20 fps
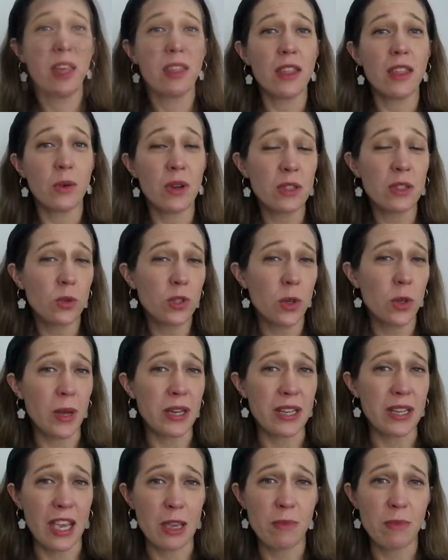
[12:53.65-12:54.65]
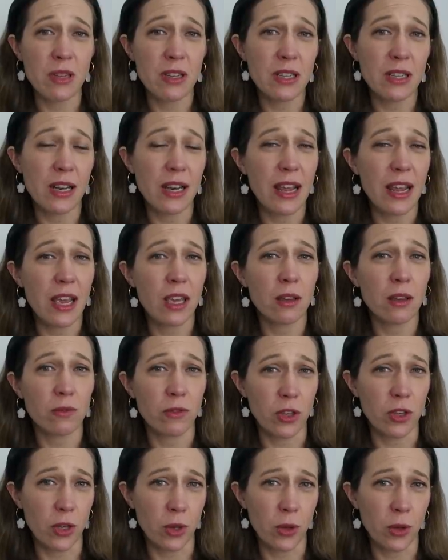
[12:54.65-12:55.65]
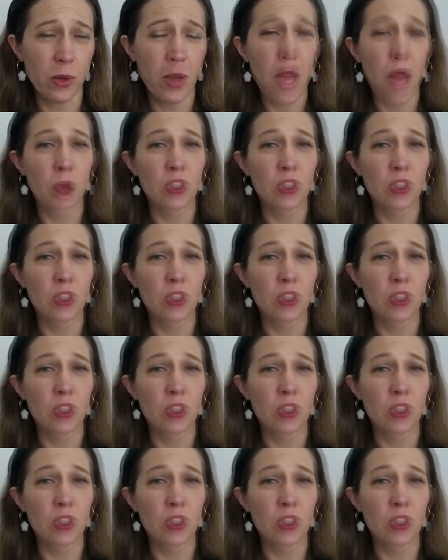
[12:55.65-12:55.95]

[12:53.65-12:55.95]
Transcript: There is also a tapered leg view,